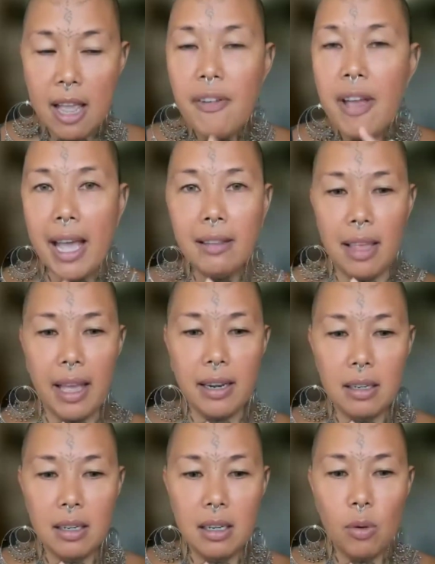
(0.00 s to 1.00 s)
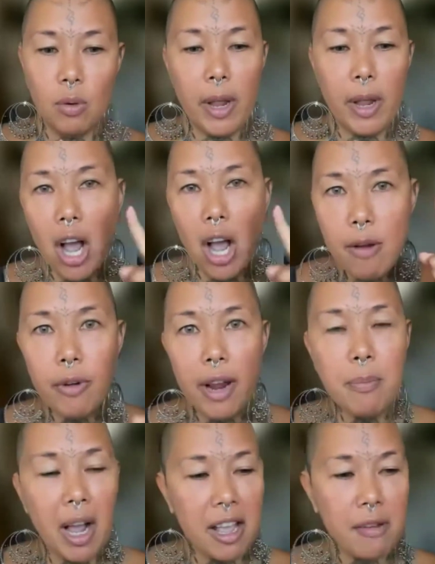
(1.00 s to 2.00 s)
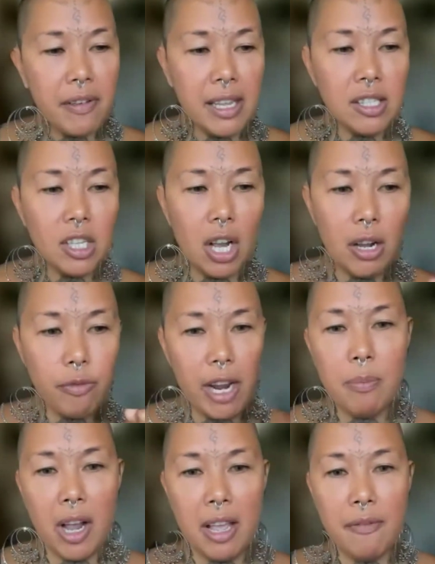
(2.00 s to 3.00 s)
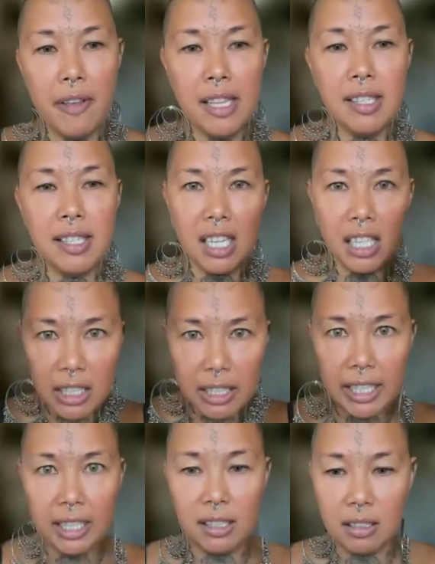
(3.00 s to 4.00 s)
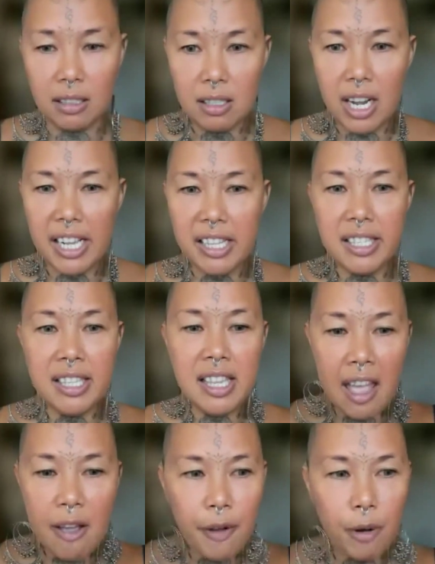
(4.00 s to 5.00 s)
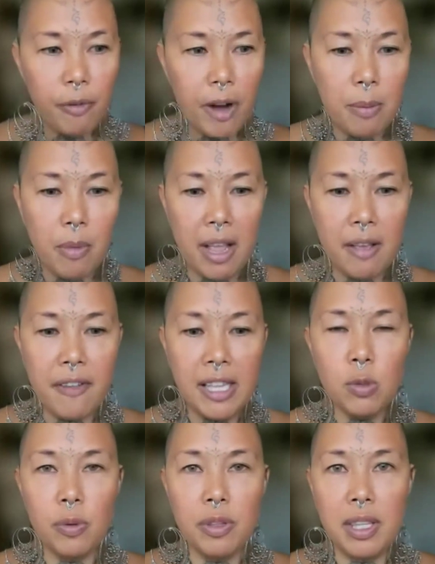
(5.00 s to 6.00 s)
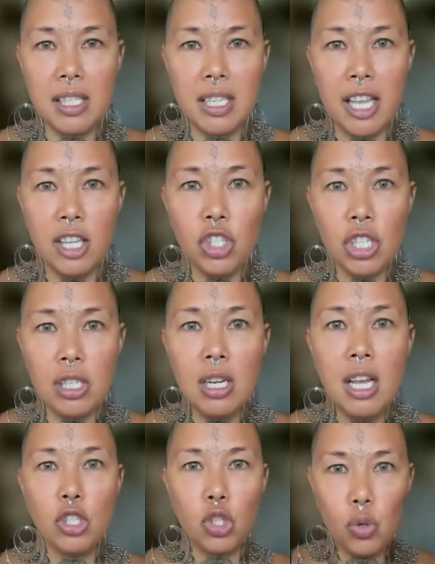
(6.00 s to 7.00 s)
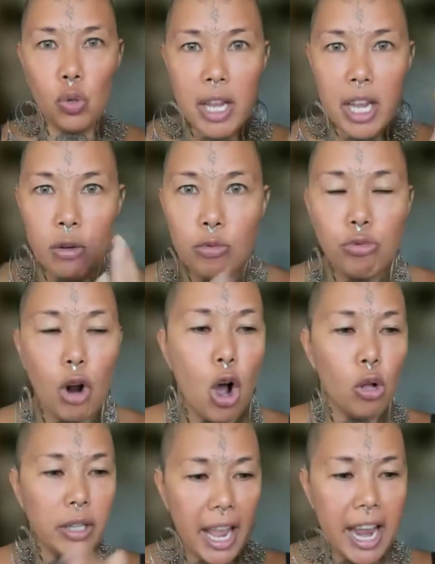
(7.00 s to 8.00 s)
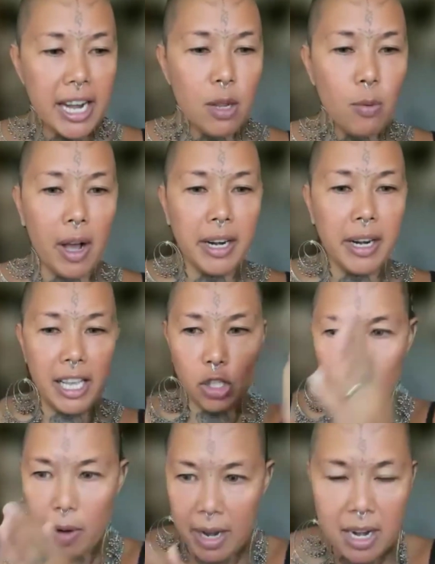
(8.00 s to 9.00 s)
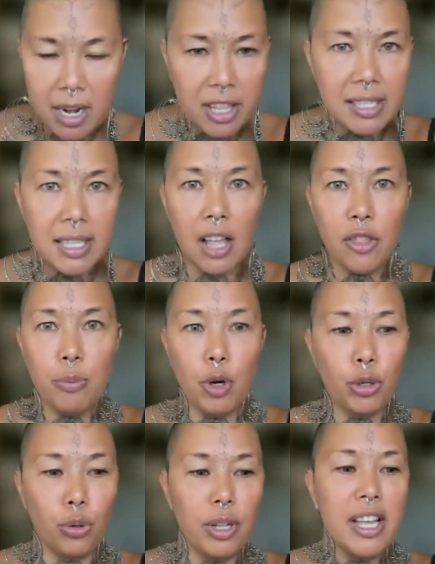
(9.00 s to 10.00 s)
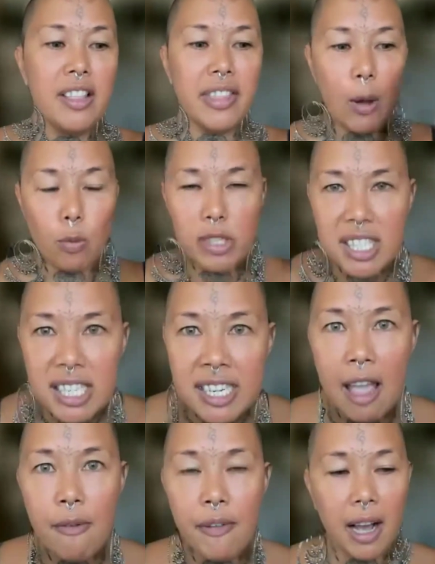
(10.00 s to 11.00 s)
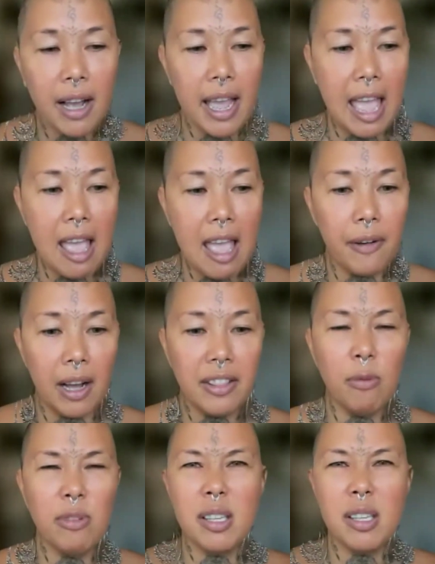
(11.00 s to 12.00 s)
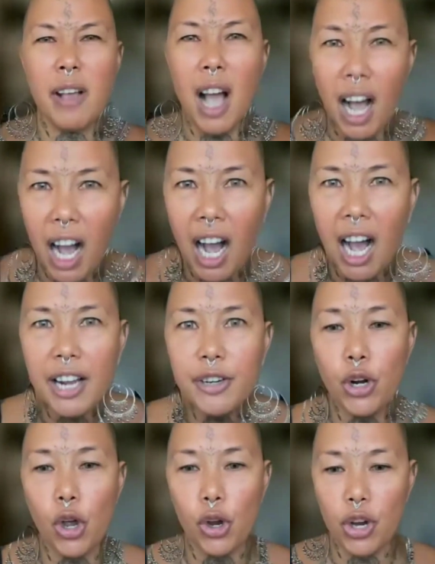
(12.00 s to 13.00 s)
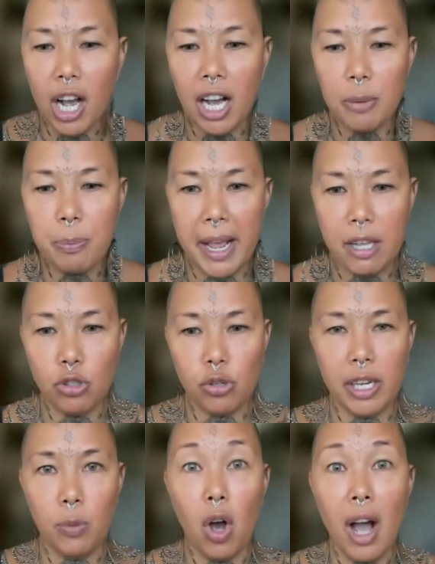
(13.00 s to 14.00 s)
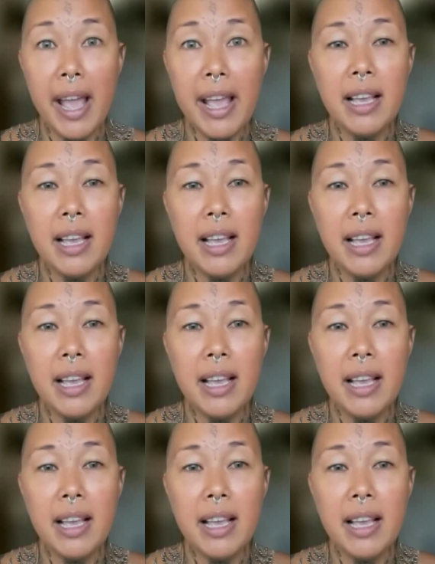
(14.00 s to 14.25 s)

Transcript: I never had that. When I ran my events, I ran my events clean. I never ran my events with the intention to enroll anyone into this other model. That was never, ever, that was a hard no, hard boundary.